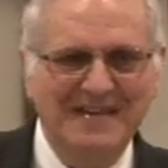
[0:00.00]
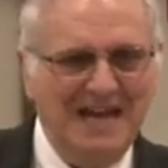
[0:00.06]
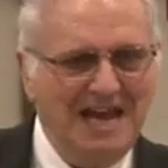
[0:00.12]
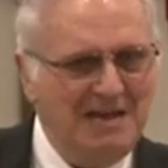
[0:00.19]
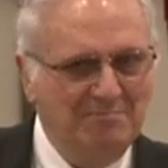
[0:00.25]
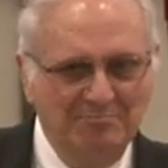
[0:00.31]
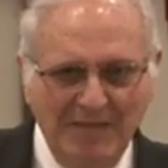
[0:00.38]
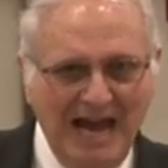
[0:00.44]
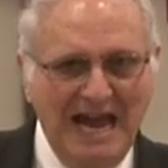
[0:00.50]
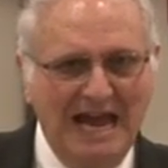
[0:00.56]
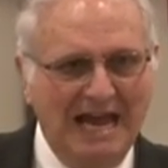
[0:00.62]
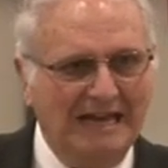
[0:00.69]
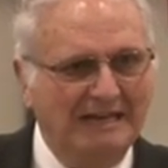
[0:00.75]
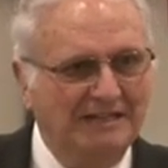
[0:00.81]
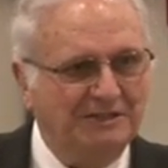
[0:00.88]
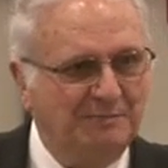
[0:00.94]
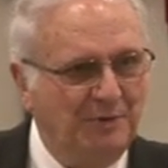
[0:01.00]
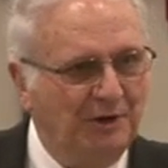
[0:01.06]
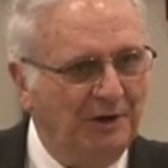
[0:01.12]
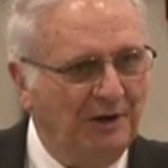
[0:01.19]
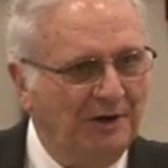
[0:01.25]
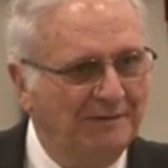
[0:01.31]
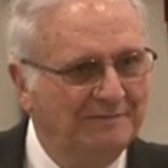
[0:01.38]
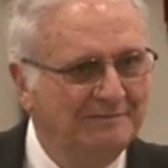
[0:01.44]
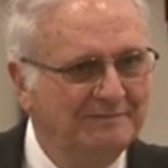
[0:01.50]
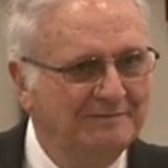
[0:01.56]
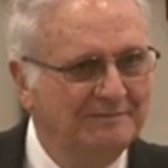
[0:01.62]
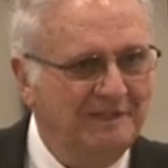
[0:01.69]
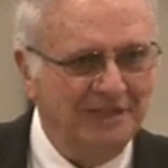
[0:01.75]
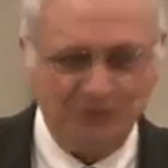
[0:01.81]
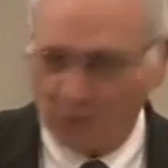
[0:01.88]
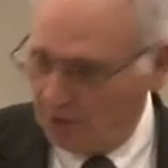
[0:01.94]
Amen. He's pure.
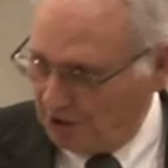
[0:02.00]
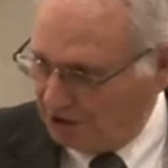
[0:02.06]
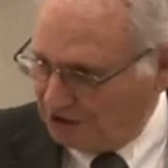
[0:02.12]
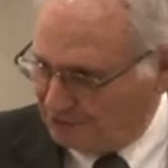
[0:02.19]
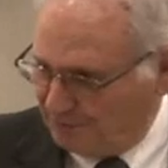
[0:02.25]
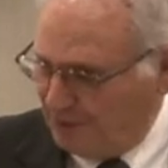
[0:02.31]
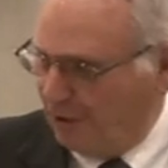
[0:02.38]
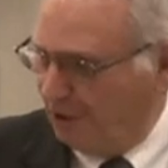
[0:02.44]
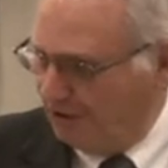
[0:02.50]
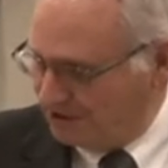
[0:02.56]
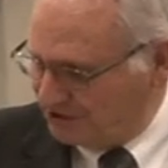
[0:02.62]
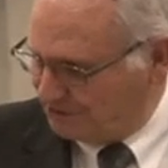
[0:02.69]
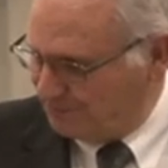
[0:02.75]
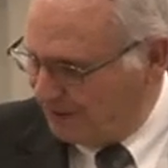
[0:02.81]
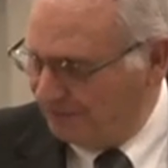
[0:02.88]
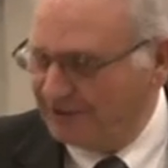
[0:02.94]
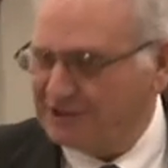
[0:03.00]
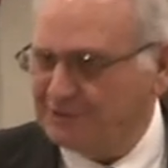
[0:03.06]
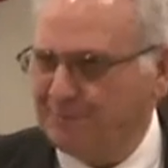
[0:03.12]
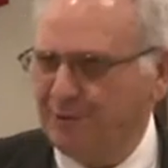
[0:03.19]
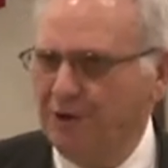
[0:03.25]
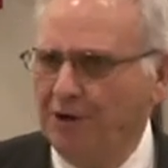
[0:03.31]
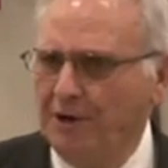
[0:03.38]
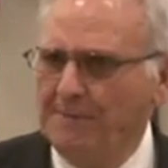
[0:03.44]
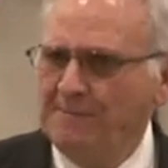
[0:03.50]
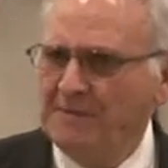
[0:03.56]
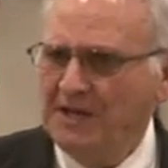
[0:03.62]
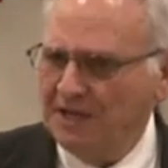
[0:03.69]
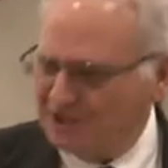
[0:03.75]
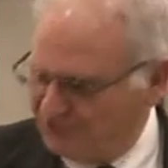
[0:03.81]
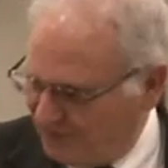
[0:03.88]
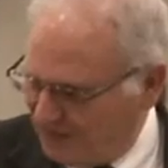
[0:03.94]
His word's pure. His spirit's pure.
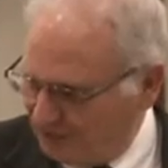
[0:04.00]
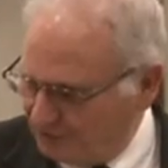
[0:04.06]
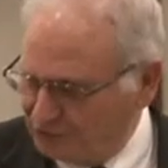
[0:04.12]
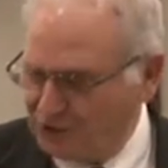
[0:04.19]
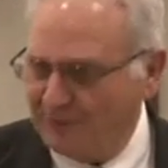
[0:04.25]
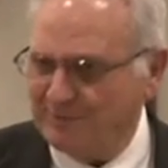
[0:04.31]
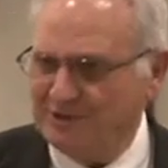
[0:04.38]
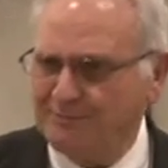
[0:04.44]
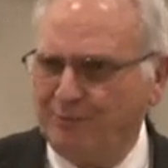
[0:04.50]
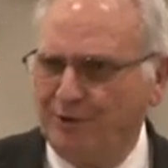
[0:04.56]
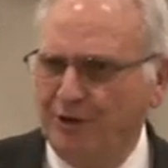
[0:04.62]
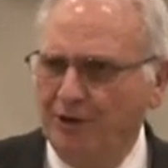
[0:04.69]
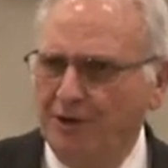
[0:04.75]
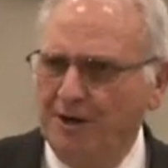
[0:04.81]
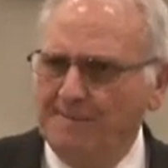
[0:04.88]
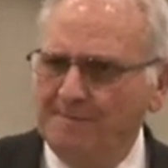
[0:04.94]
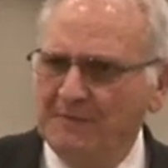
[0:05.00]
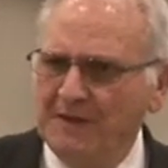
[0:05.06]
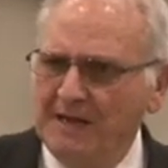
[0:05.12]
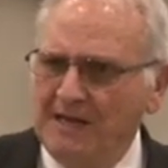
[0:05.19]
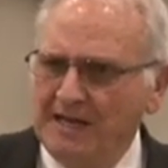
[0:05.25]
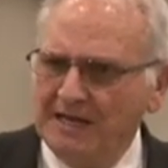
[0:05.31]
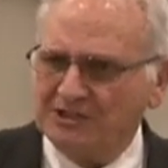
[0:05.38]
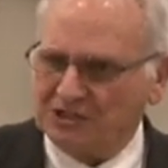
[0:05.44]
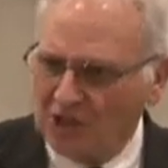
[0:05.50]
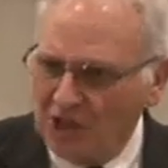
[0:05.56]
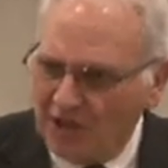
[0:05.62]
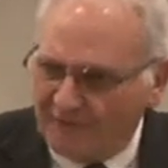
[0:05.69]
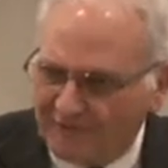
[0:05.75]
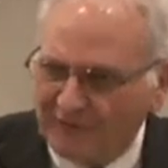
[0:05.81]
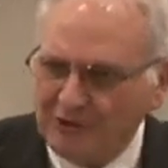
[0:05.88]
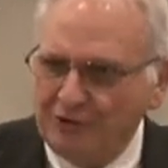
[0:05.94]
His fellowship is pure. His
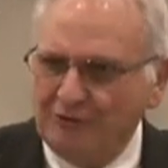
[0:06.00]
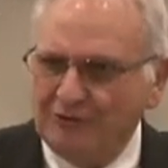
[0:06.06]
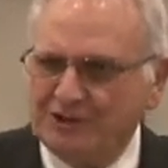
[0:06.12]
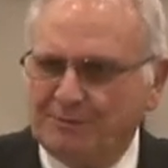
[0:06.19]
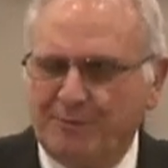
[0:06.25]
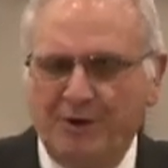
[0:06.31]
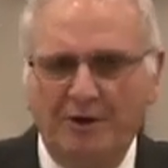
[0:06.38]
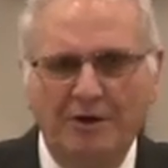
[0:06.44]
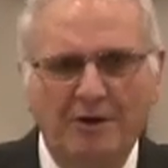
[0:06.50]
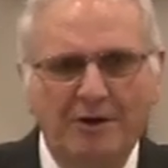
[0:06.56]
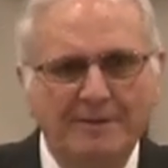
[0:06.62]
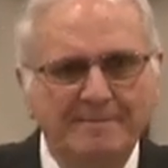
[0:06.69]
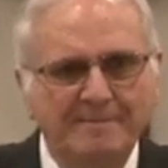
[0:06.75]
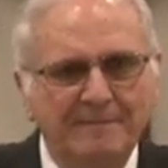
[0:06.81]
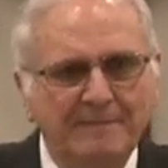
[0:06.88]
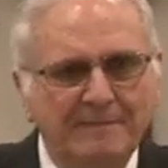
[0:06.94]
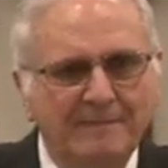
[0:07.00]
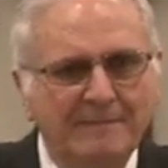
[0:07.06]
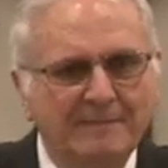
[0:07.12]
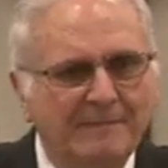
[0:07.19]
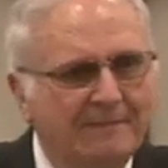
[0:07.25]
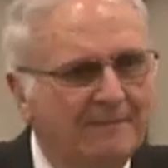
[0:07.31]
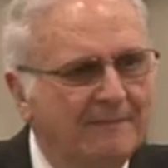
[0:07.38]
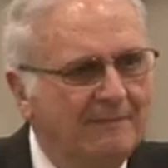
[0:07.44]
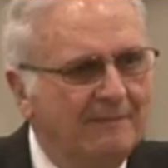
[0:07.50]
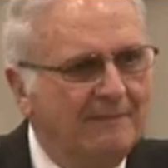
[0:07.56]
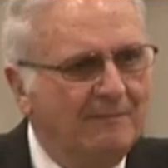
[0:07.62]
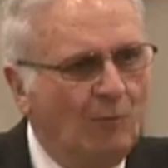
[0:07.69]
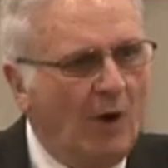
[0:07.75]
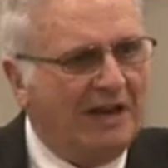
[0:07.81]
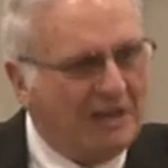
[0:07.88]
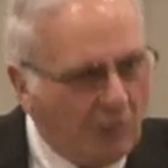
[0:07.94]
love for you is pure.
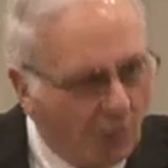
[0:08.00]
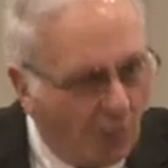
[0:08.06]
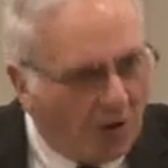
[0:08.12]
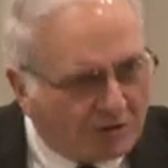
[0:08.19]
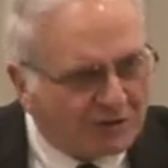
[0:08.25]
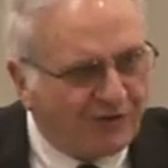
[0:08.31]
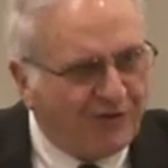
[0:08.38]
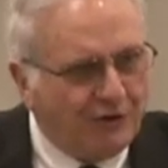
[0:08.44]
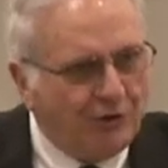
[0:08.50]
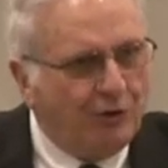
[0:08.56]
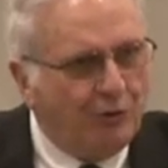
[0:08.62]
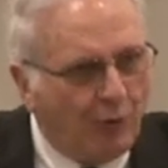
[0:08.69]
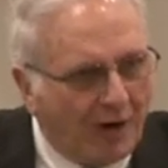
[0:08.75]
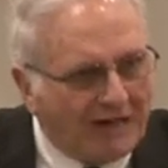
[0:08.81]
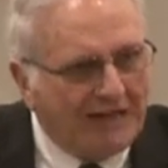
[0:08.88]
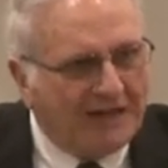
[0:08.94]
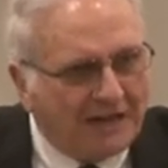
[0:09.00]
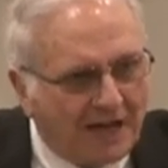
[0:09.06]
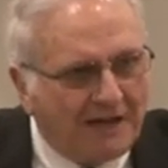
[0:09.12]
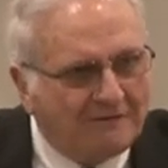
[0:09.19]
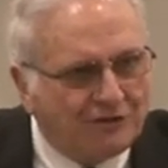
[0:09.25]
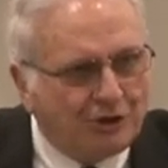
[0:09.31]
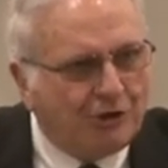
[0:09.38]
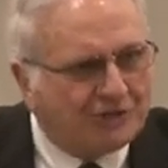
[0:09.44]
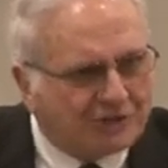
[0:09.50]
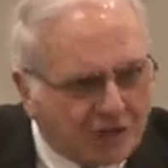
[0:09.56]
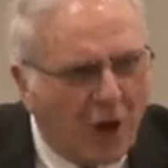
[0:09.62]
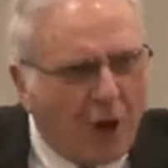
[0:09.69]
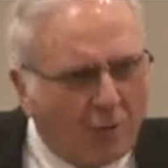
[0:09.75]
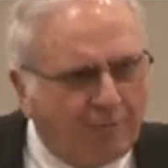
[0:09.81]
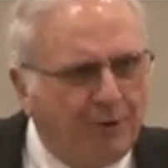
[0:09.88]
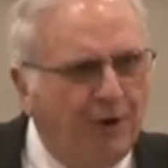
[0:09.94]
What he wants for you, what he gives you, it's
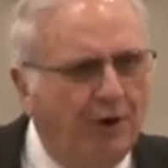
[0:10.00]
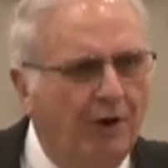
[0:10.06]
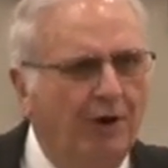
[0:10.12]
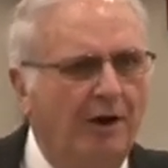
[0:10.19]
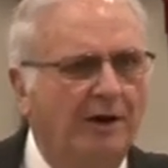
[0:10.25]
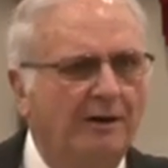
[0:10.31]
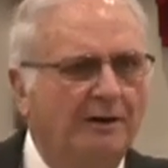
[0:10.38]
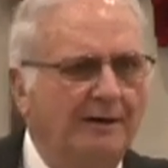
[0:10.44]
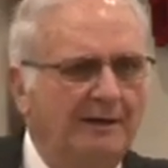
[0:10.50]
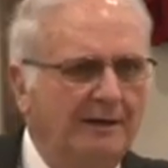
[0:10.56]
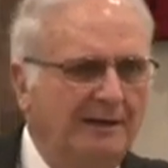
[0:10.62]
all pure.